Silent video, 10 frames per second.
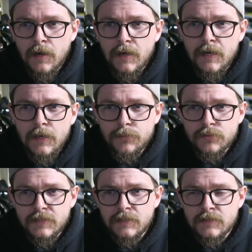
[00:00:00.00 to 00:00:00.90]
a
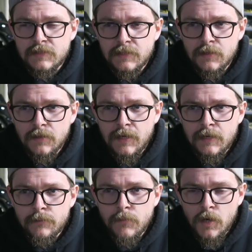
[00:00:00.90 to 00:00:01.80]
pretty good deal
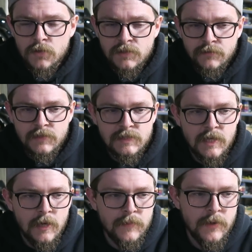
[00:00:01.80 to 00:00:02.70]
on most of the
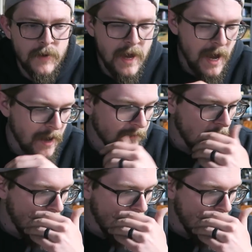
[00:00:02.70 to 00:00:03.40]
setup that we have.